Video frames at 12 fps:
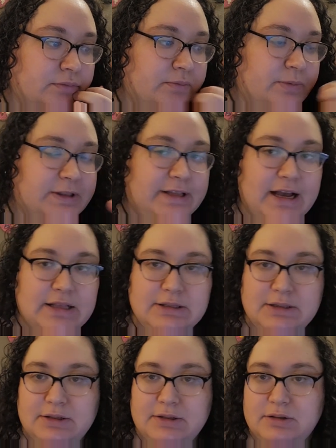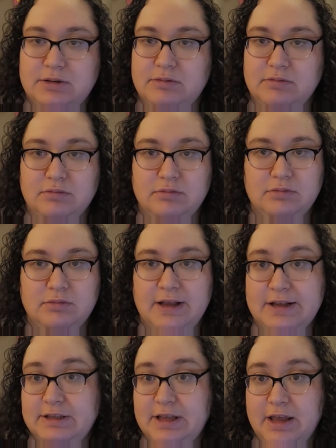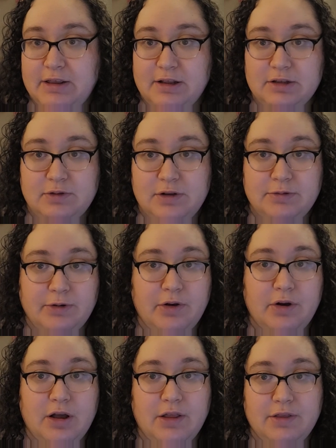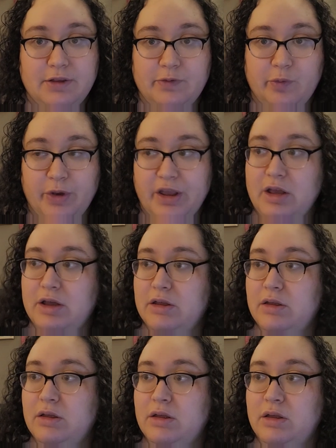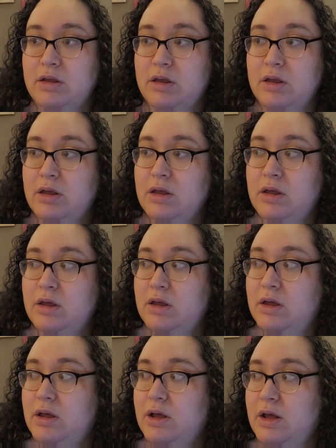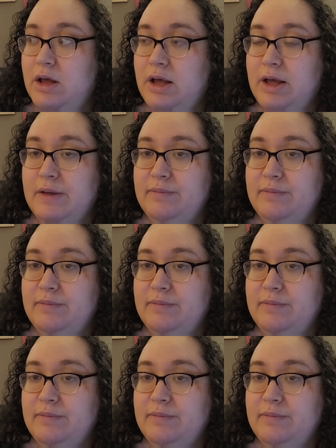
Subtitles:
But that's it. That's what's going on this week. At